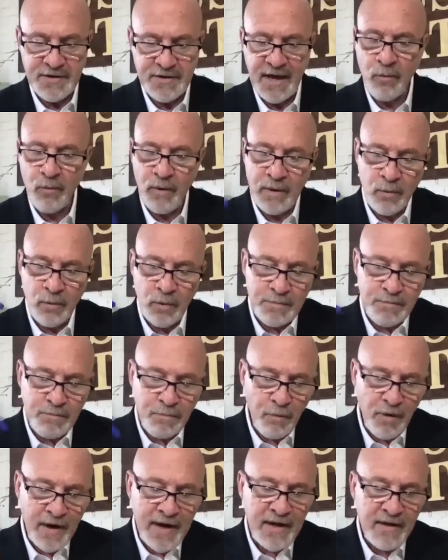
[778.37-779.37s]
that we would
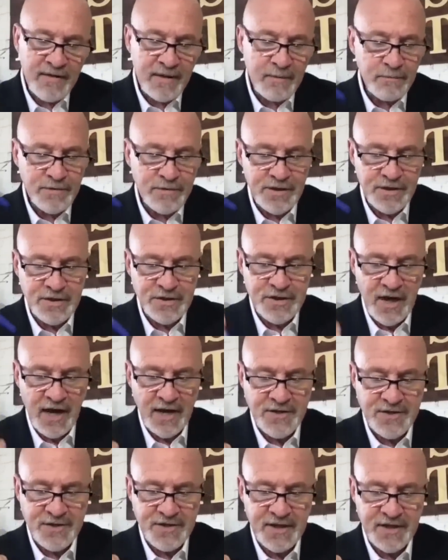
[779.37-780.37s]
bring them to
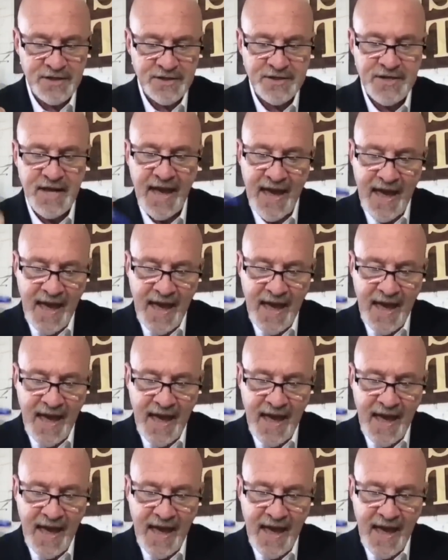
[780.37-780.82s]
justice,